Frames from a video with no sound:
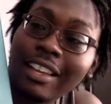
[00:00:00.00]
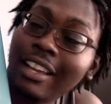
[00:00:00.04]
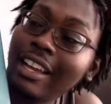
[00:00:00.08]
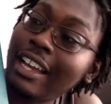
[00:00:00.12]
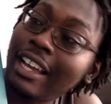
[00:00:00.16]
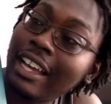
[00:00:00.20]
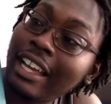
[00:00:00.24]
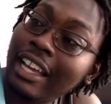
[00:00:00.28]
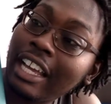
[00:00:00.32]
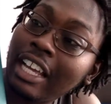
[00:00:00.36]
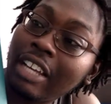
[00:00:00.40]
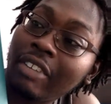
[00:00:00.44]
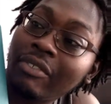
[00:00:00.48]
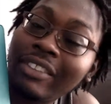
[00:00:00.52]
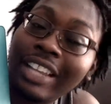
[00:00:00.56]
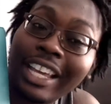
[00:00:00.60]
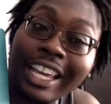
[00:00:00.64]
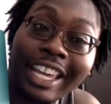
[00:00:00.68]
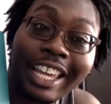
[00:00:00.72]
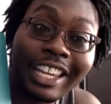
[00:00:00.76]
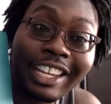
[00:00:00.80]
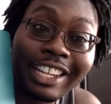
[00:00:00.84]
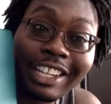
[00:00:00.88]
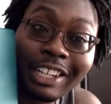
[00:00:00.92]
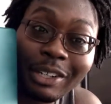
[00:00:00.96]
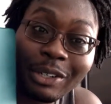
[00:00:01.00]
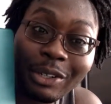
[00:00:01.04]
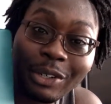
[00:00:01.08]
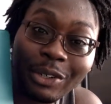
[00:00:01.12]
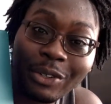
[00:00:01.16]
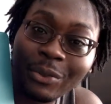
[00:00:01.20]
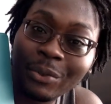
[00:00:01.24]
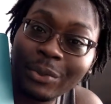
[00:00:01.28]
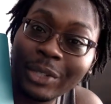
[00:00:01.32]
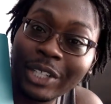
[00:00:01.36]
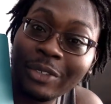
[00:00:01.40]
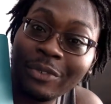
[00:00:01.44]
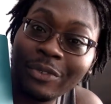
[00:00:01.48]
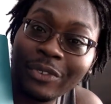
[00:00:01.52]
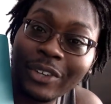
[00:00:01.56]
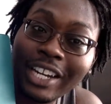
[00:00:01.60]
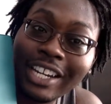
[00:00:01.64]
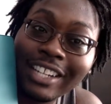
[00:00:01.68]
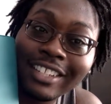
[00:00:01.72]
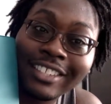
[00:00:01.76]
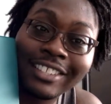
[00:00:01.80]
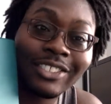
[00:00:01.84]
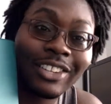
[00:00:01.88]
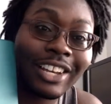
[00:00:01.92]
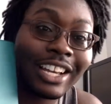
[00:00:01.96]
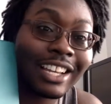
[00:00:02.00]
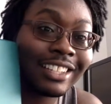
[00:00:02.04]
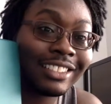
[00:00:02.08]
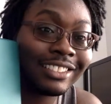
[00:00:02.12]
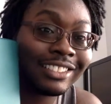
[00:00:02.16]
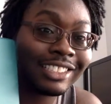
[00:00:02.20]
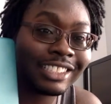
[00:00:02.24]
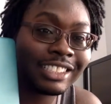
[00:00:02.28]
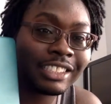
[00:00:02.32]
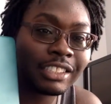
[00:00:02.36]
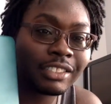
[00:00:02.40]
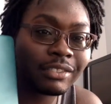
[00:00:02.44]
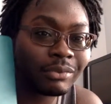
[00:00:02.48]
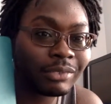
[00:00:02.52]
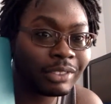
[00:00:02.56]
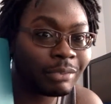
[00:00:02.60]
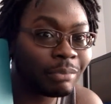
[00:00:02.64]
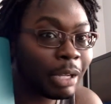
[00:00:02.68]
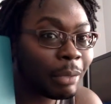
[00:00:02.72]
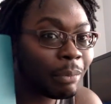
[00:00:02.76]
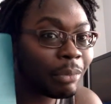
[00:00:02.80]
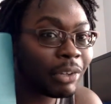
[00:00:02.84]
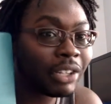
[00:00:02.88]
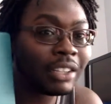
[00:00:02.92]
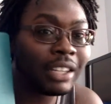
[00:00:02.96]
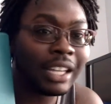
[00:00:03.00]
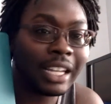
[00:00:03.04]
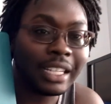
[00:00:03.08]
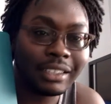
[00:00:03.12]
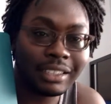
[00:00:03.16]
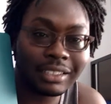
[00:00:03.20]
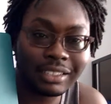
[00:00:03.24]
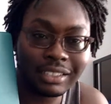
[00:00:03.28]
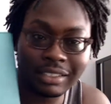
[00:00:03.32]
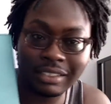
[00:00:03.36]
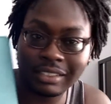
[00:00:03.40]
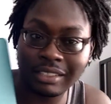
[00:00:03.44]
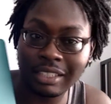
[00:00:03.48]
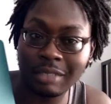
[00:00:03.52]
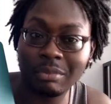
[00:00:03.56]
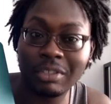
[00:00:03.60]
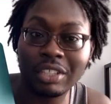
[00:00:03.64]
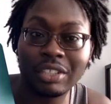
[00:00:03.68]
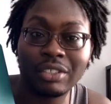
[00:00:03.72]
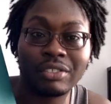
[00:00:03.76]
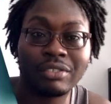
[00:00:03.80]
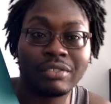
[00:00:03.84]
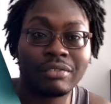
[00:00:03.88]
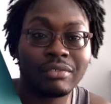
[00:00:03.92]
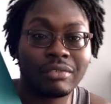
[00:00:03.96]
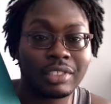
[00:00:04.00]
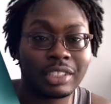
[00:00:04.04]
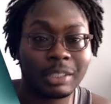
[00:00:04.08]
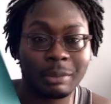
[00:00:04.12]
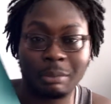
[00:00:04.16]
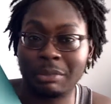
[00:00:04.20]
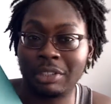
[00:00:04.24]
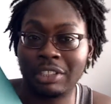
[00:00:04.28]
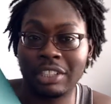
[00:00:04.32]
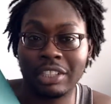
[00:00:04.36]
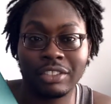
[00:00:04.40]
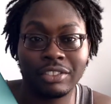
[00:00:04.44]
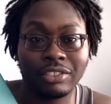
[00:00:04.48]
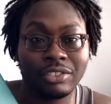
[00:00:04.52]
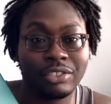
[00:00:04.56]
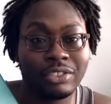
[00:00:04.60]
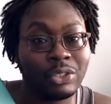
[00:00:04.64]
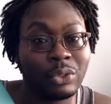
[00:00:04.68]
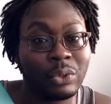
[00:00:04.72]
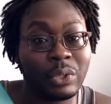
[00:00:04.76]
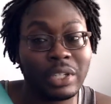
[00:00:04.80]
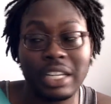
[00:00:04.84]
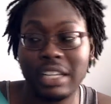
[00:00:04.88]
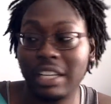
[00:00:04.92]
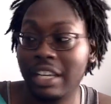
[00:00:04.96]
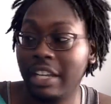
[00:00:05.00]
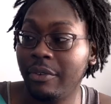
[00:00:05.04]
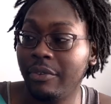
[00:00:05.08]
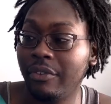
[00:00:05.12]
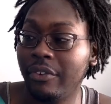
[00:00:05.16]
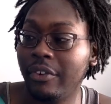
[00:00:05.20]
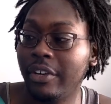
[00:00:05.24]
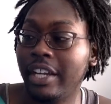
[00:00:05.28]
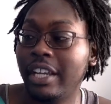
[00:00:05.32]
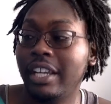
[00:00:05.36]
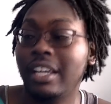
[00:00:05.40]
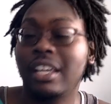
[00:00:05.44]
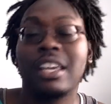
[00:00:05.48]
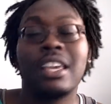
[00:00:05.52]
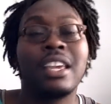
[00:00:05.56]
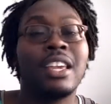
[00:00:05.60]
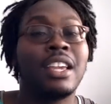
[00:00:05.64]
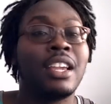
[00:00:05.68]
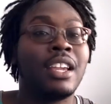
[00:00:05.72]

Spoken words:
I have like a refresh so I could just remember like this is something I'm doing it different.